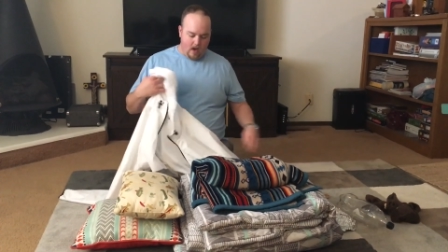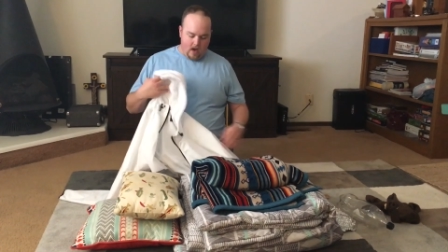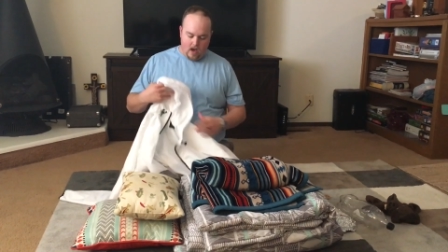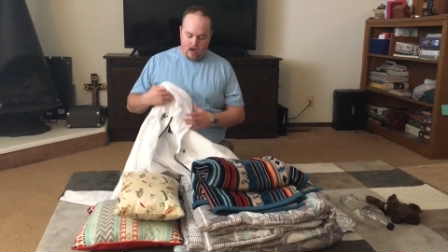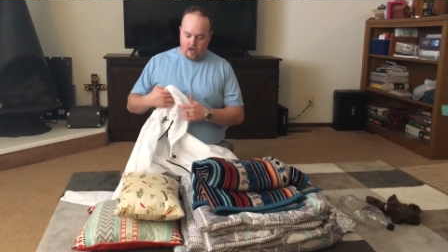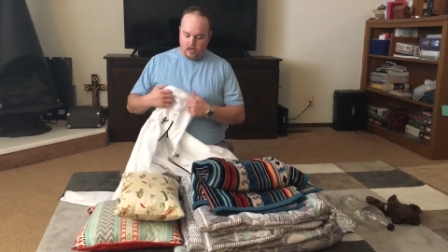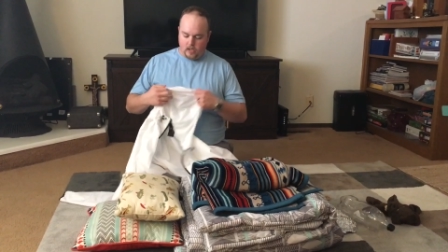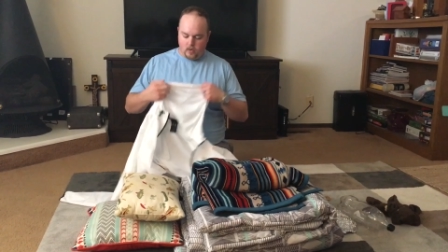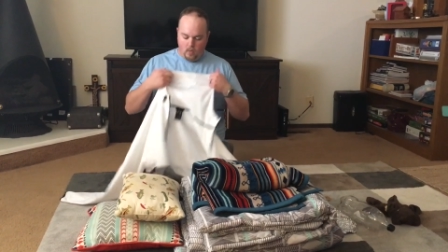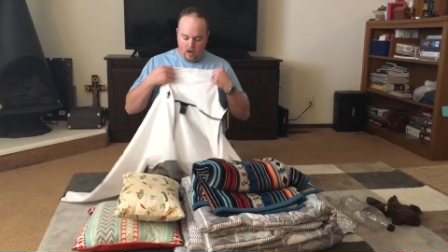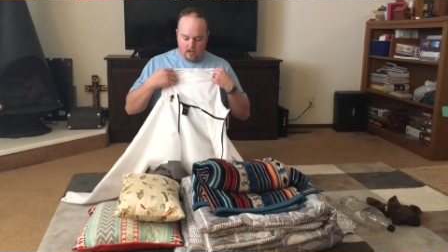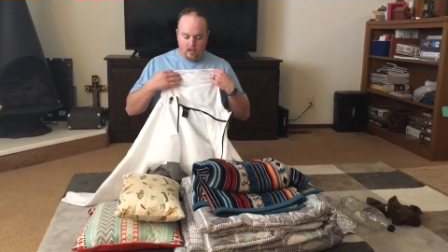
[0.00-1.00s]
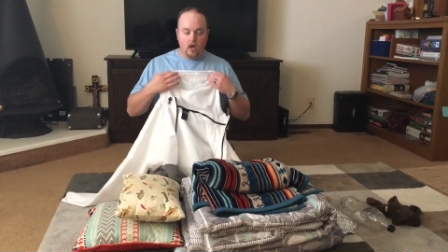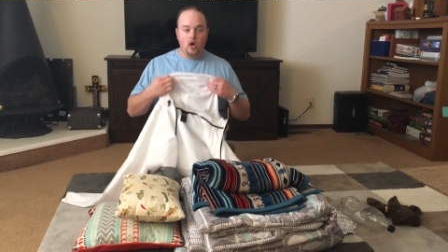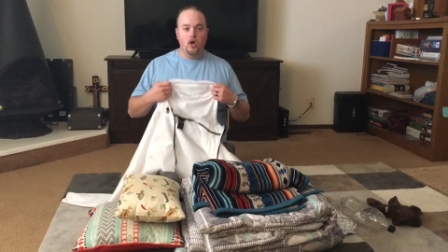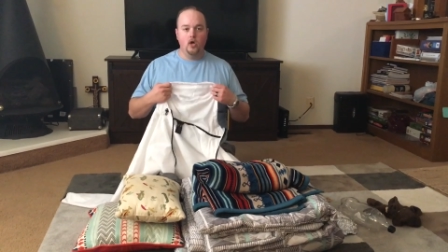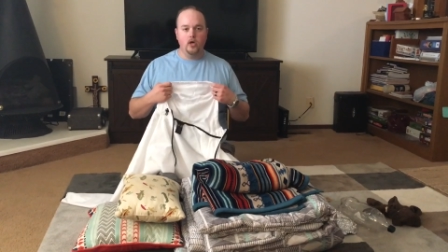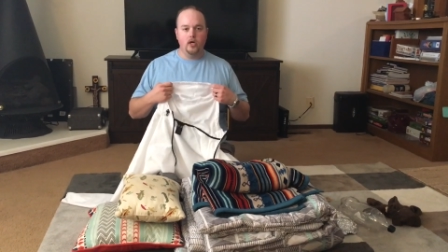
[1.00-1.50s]
and as well a
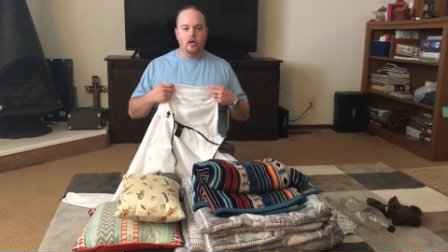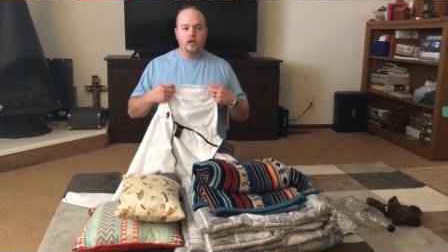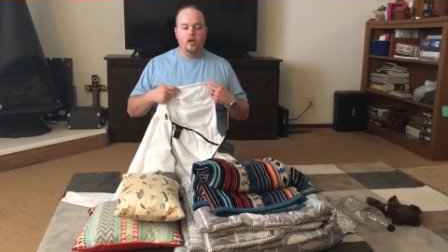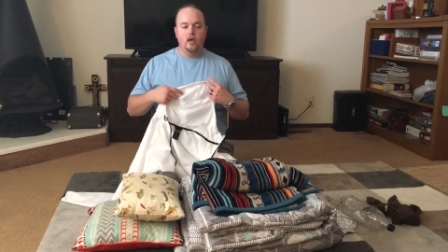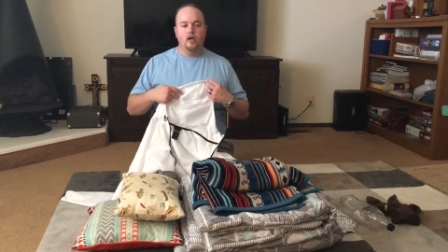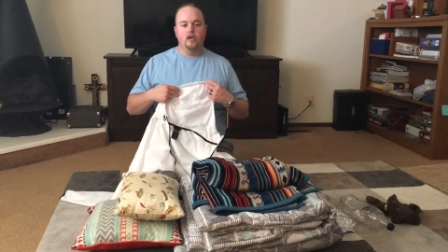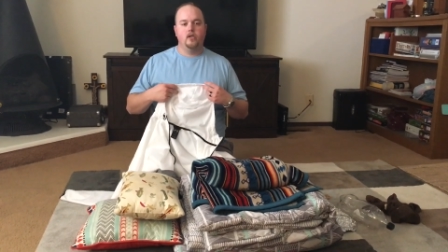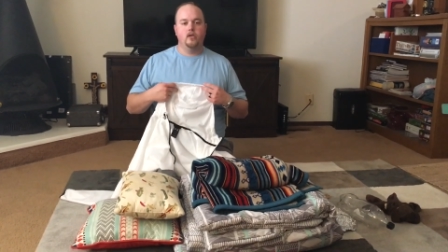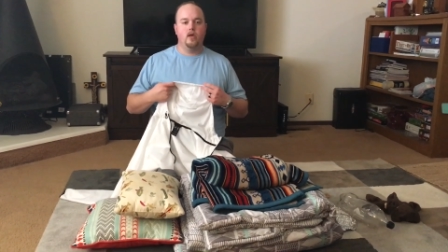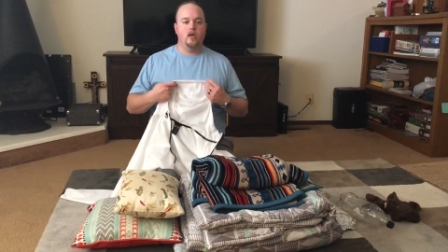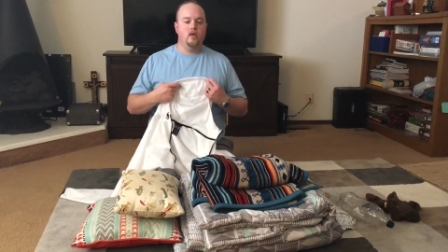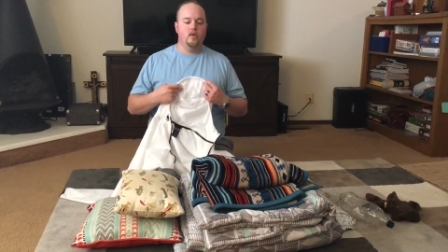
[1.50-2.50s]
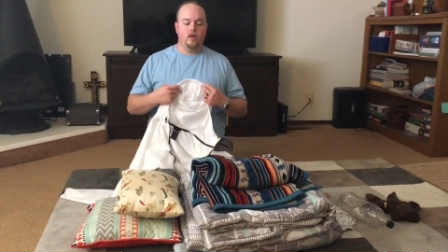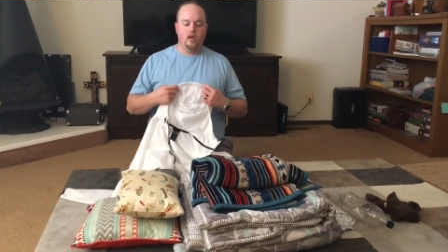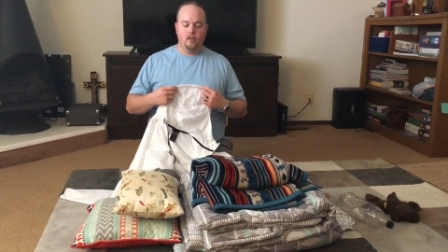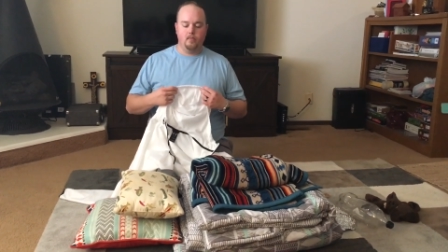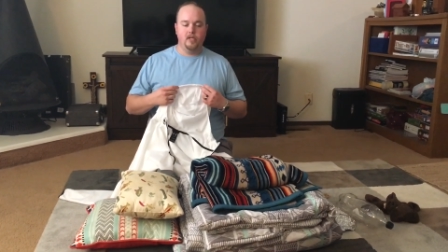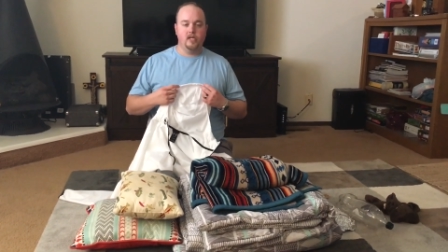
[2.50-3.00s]
hood so that you
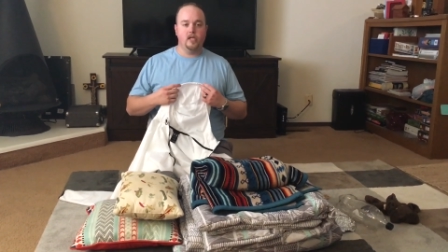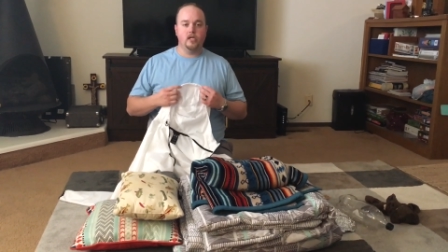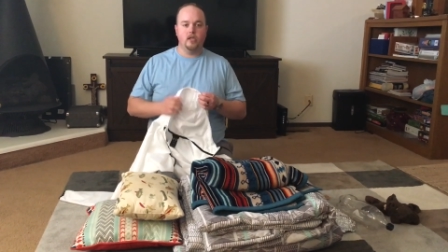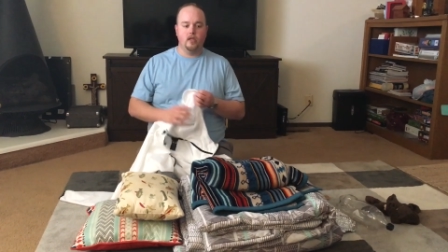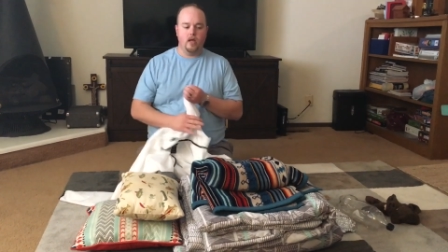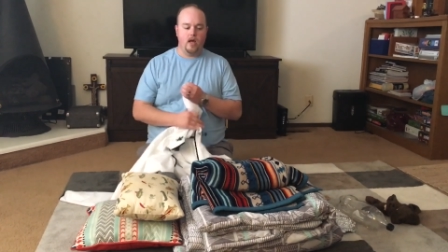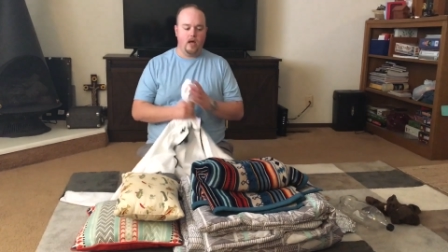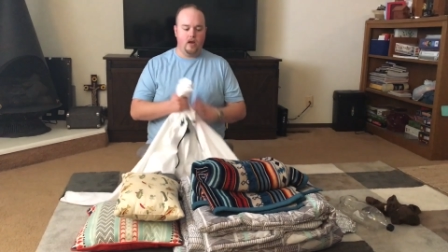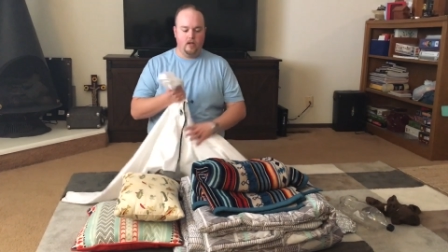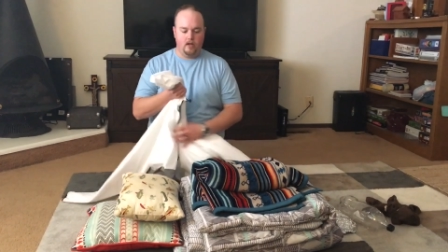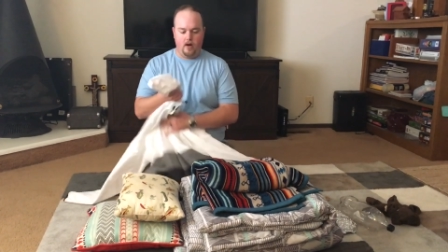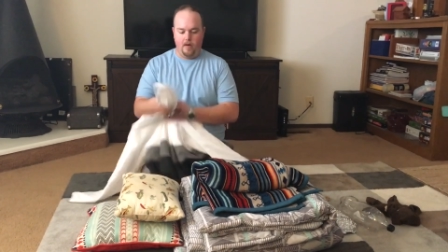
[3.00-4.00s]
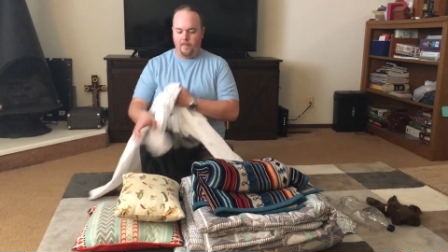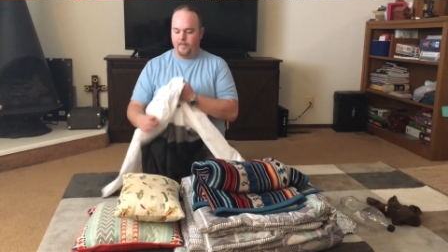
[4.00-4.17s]
can position the head in there.